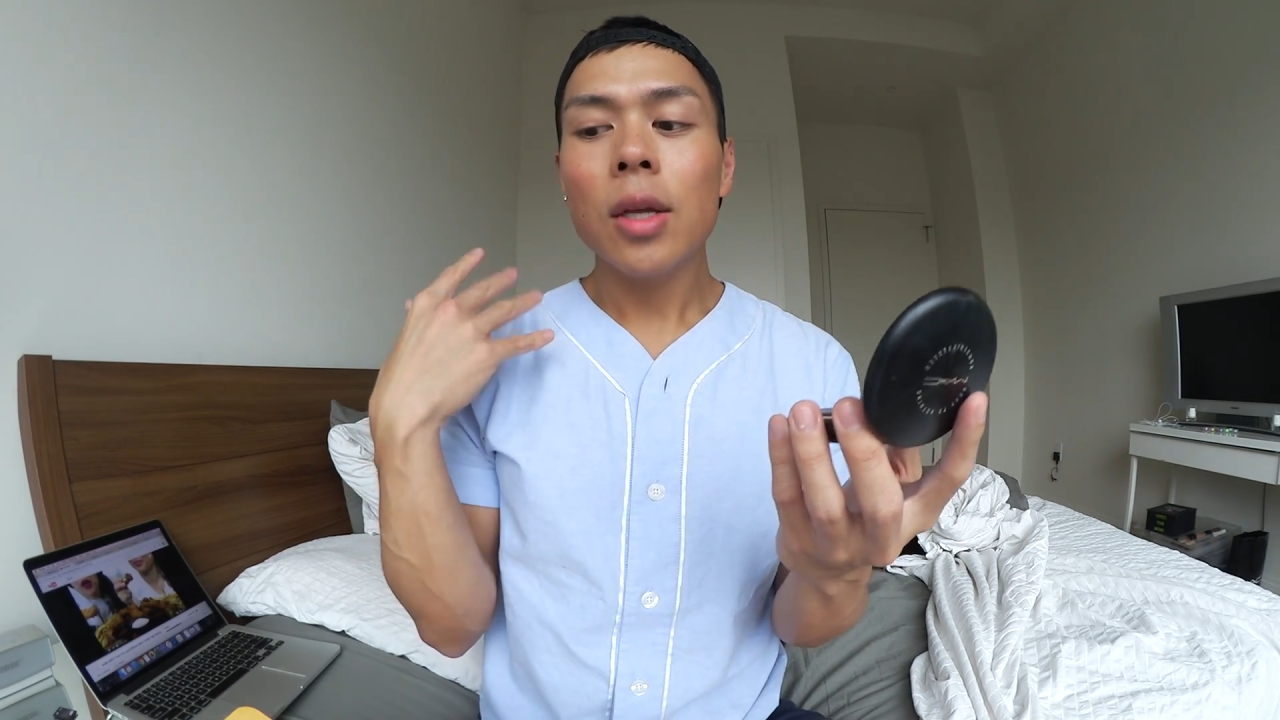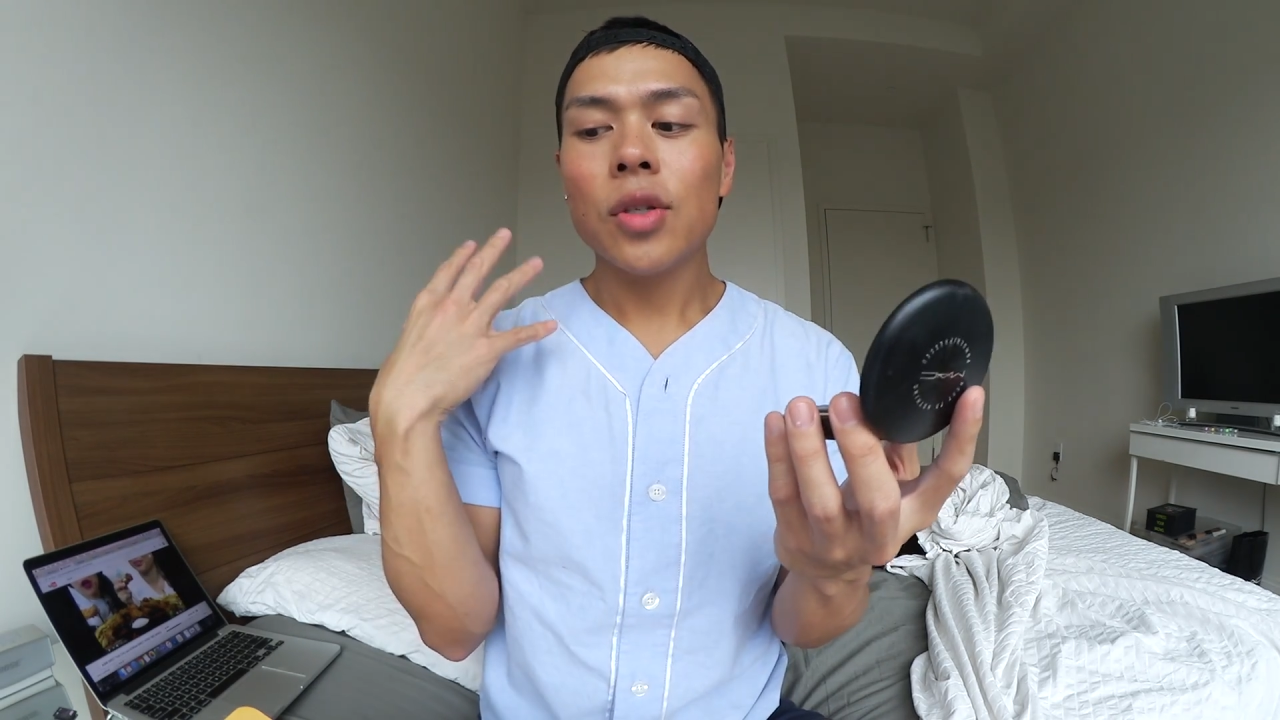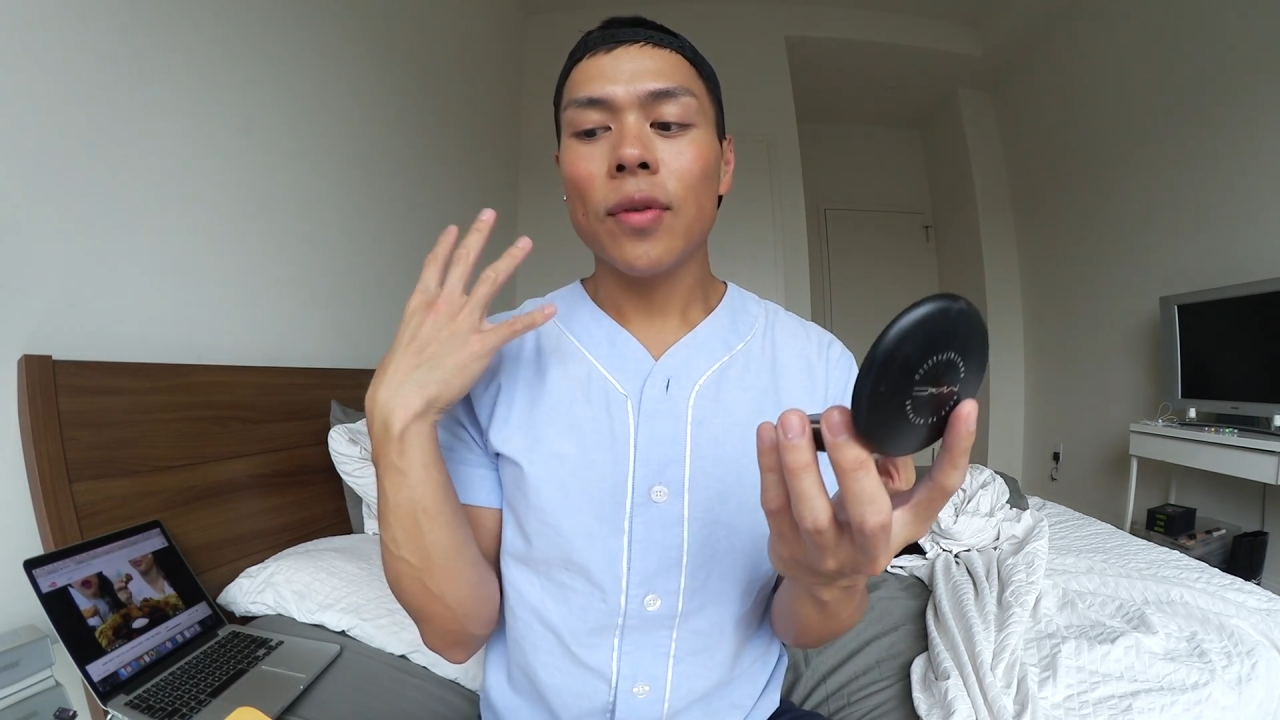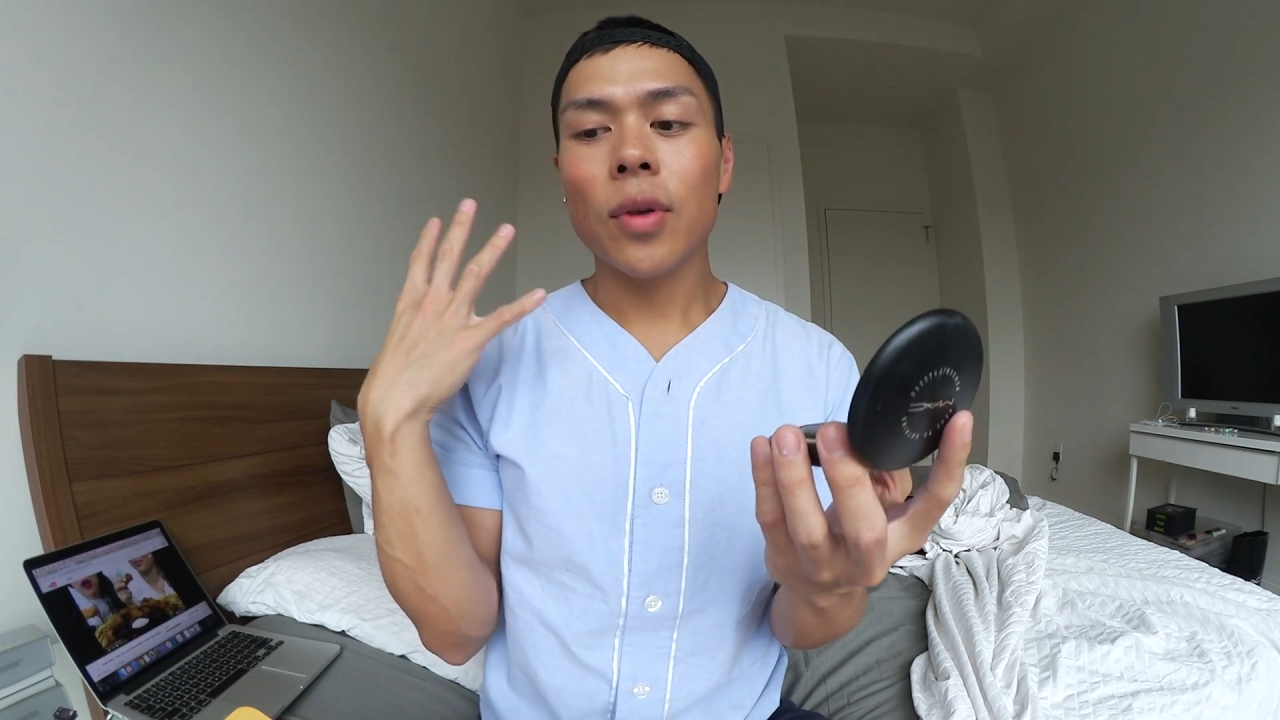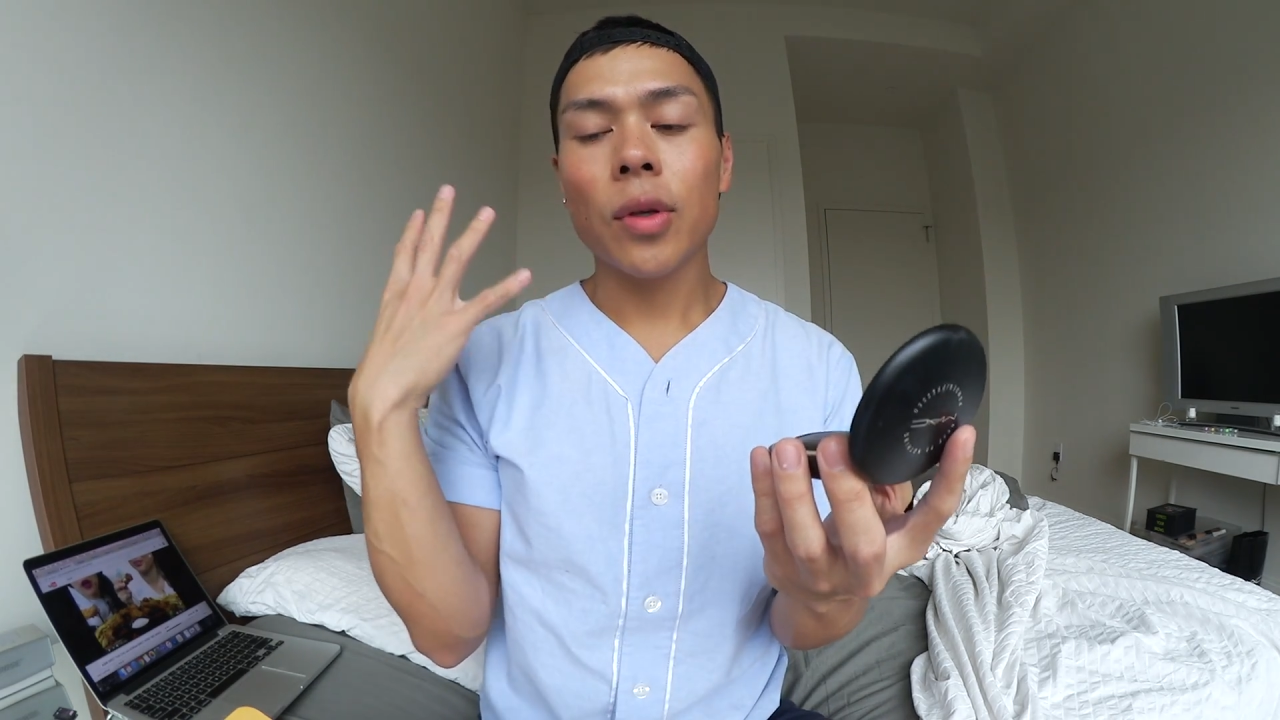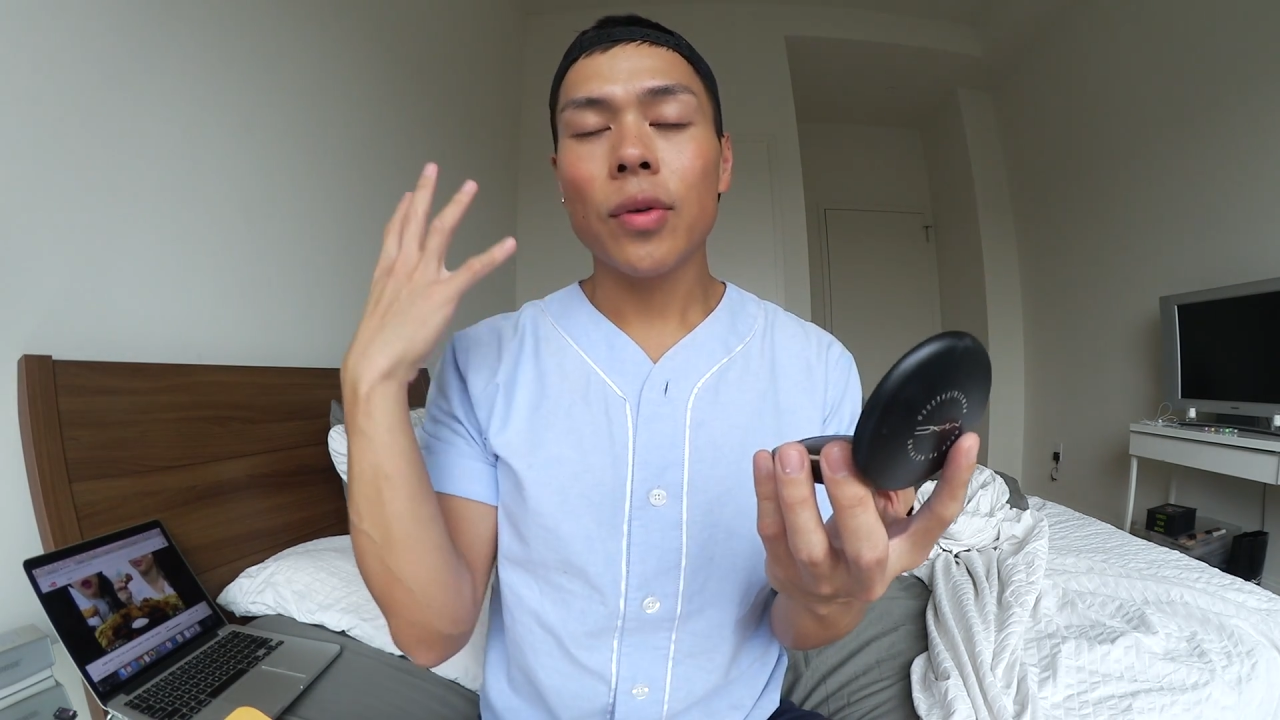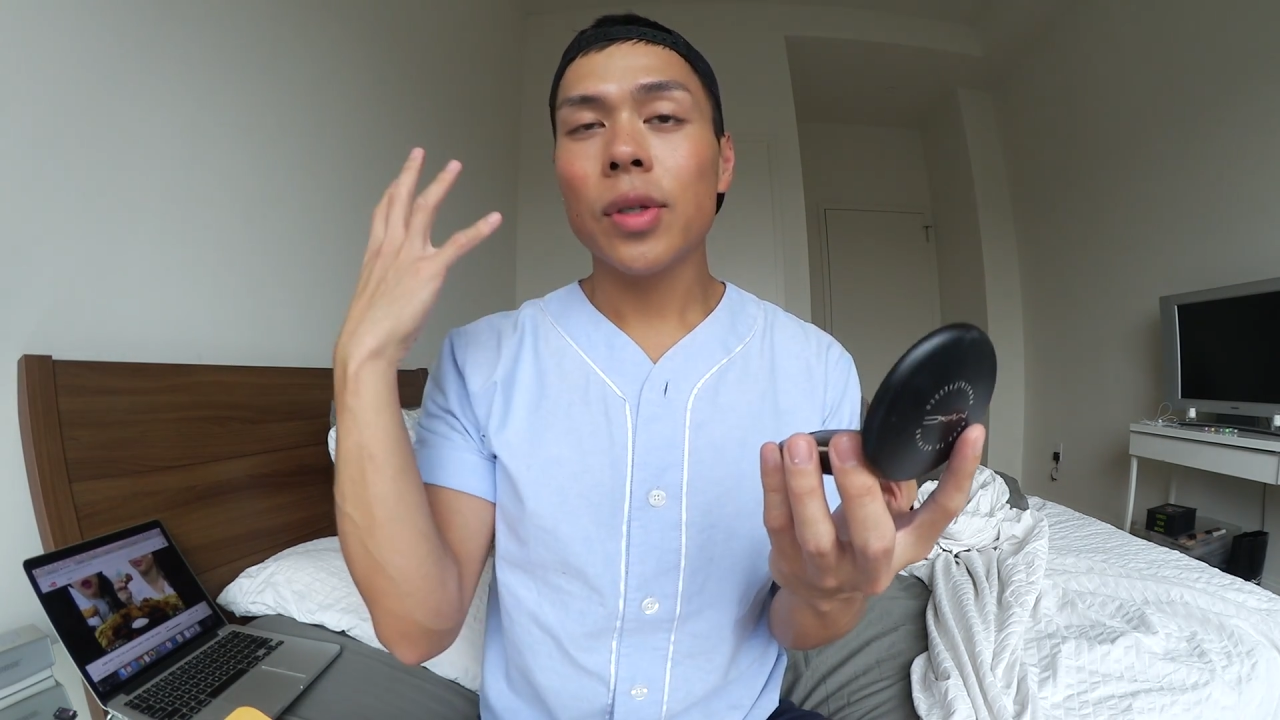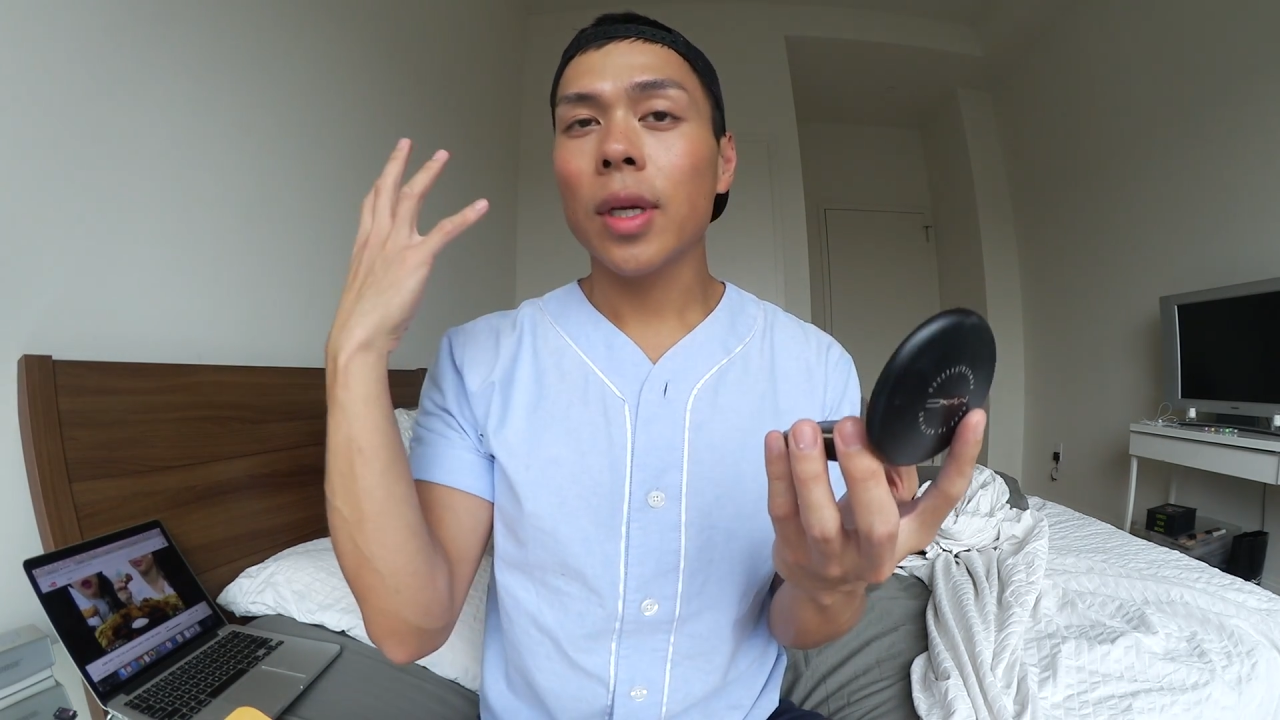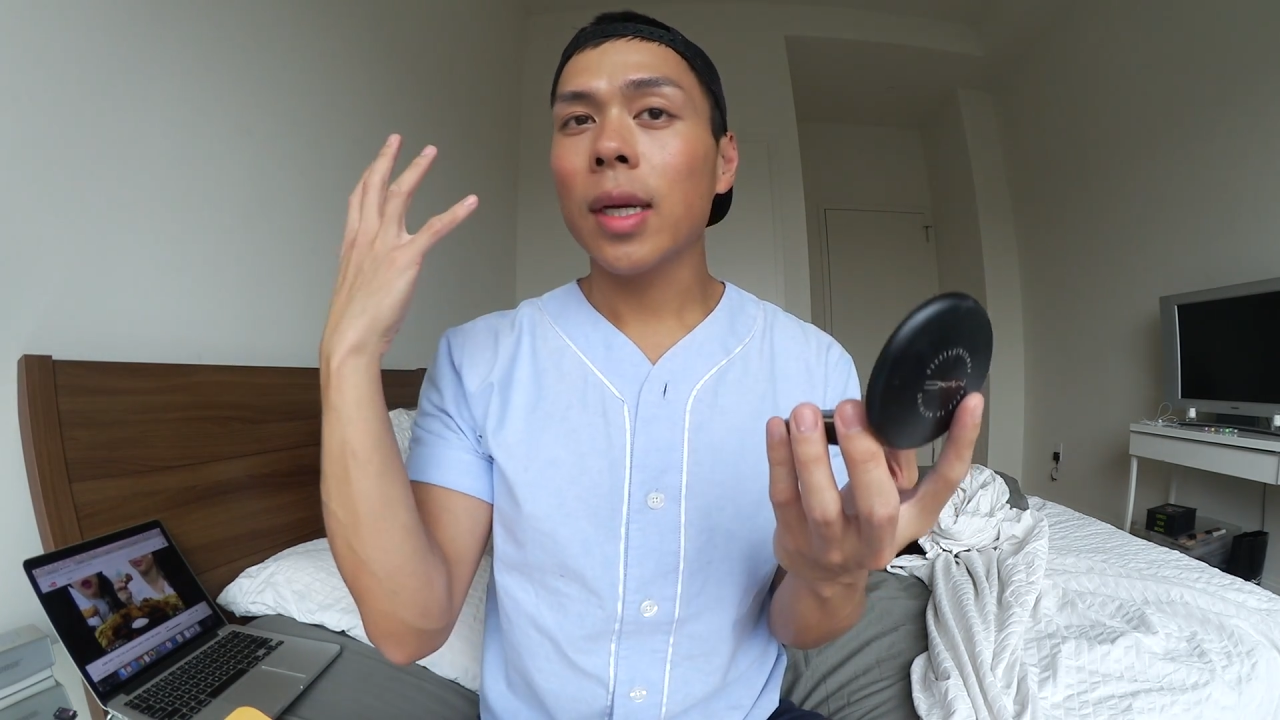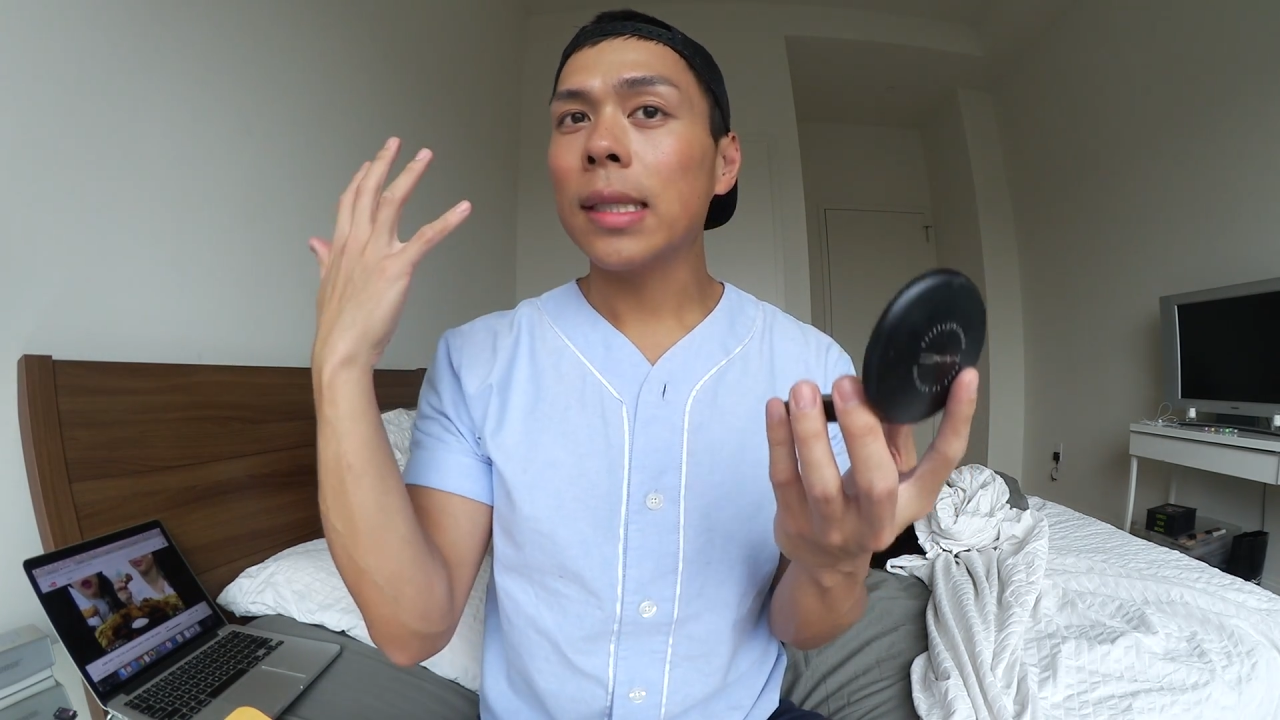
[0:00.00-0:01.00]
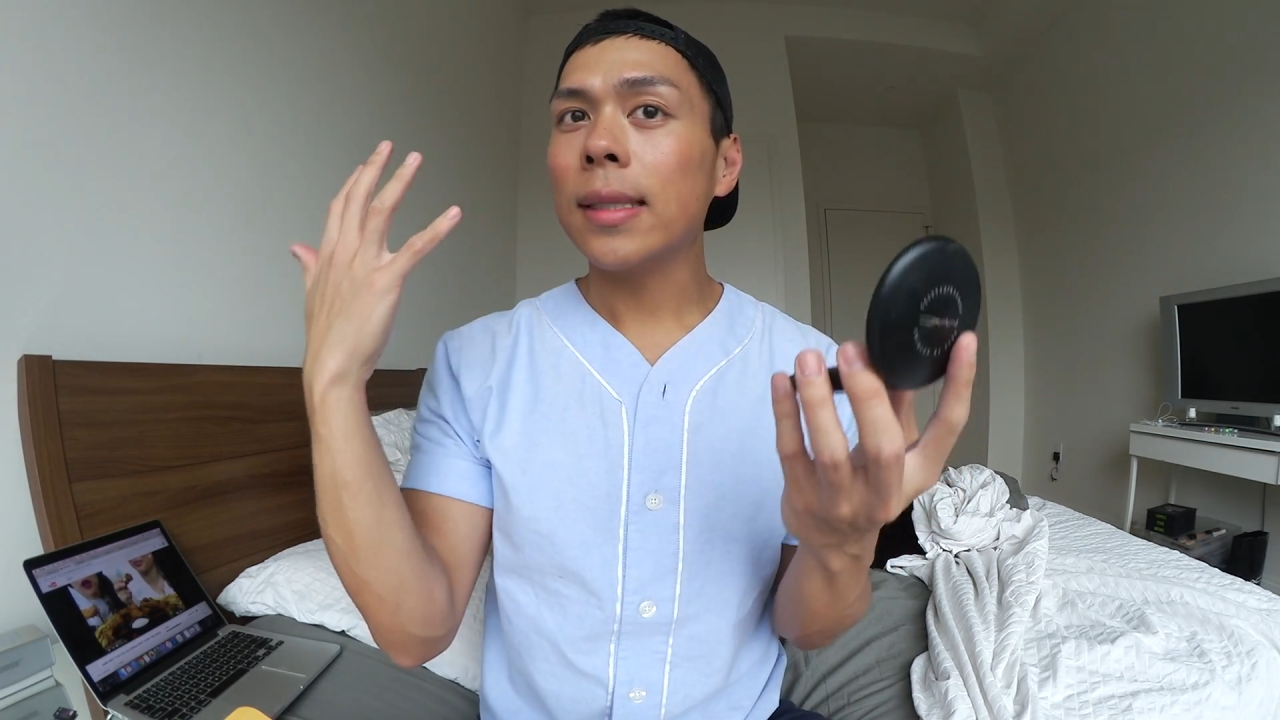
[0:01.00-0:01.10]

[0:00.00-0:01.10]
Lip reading: So if you're using a